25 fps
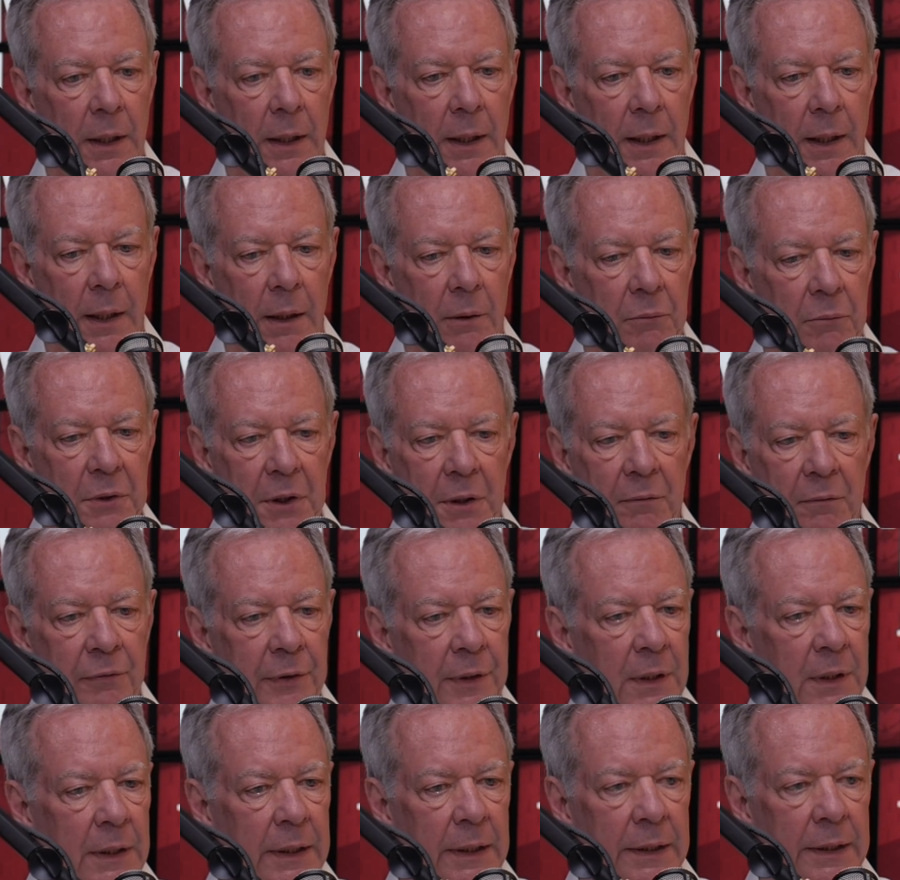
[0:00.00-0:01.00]
Uh, didn't
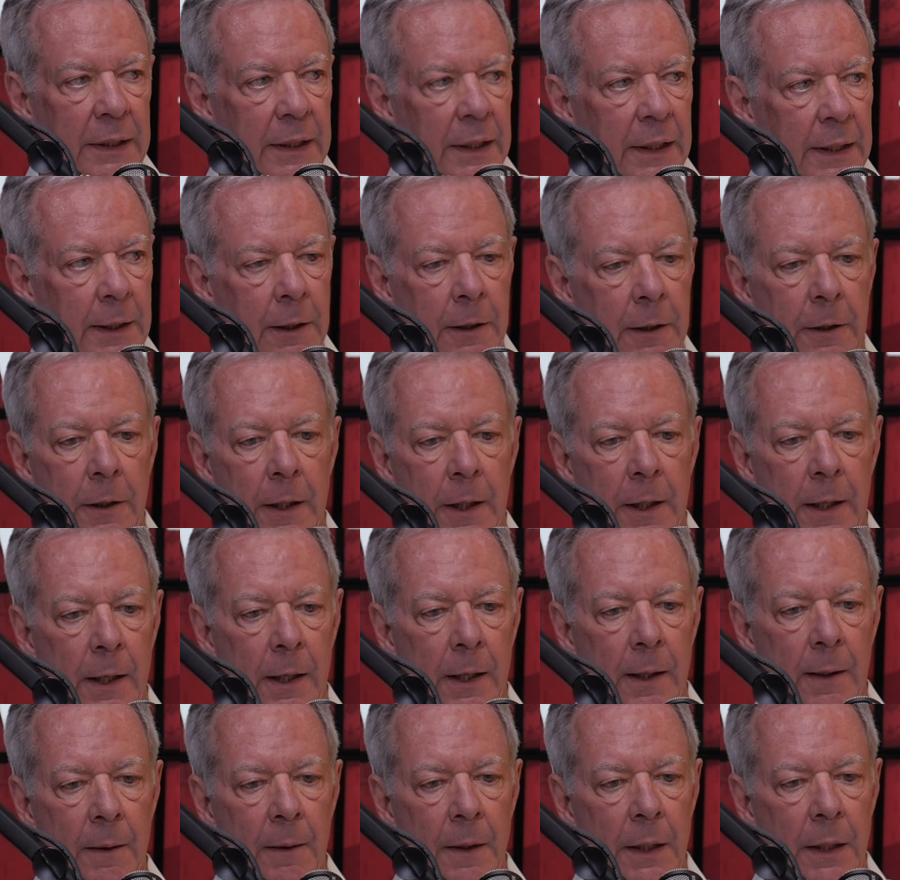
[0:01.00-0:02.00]
feel anything.
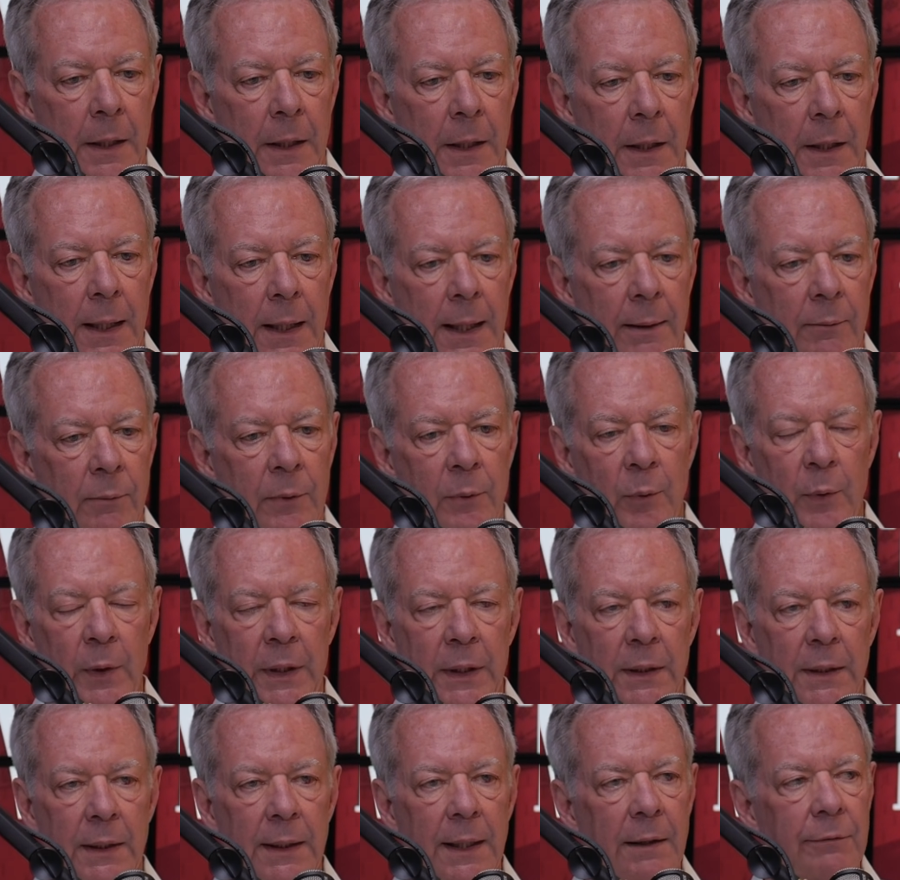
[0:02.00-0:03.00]
Uh, and when
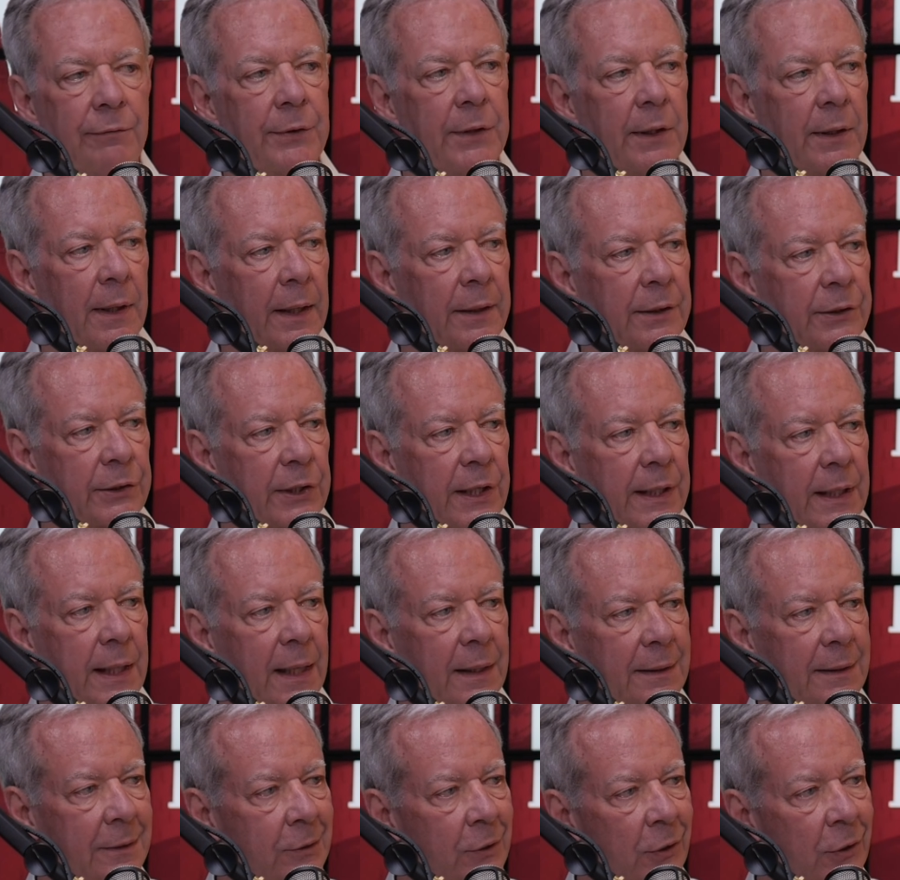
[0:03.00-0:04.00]
we left there, I said,
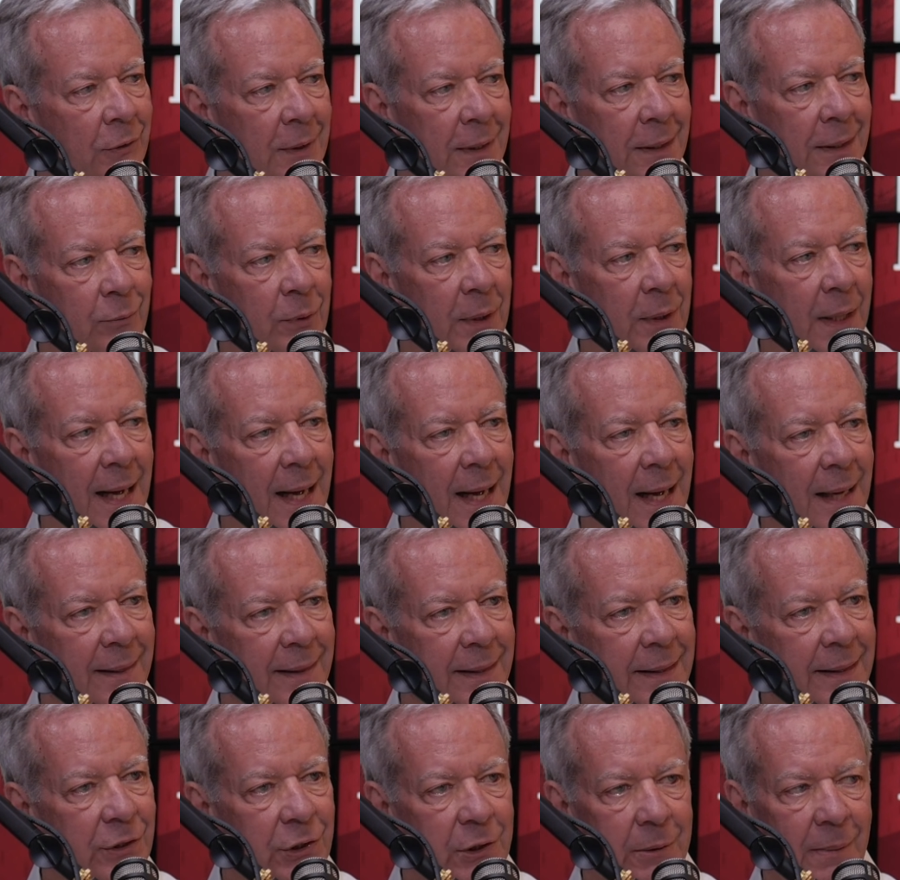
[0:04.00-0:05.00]
you know, I
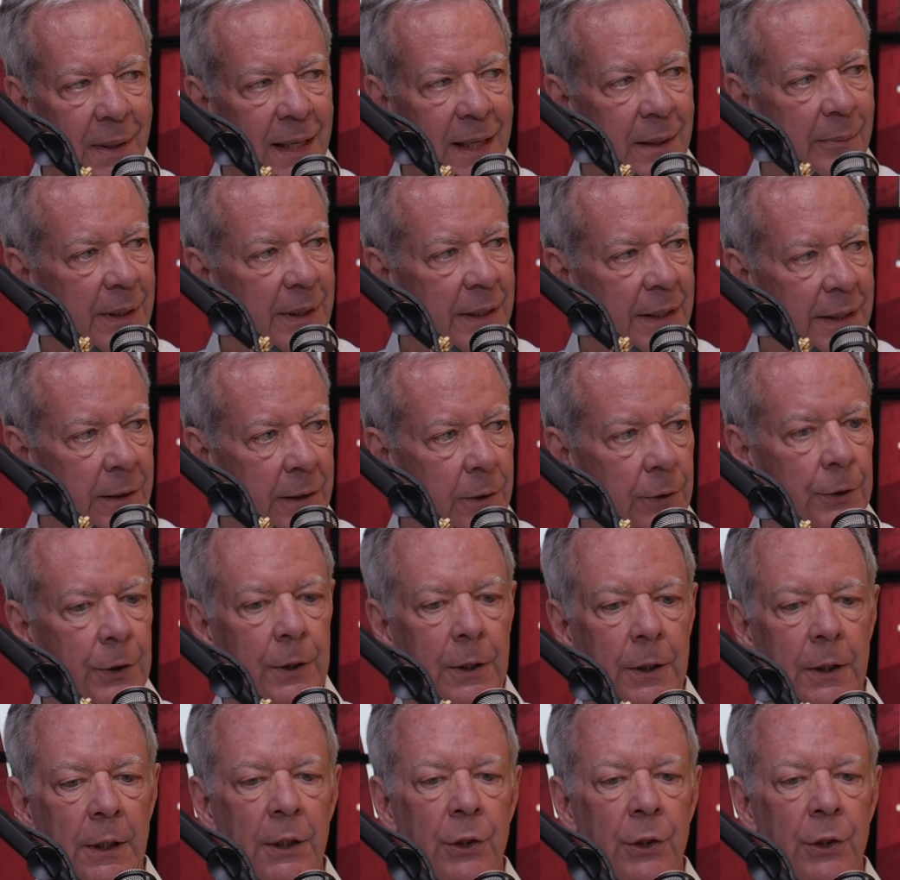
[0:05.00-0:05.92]
think she might have been healed.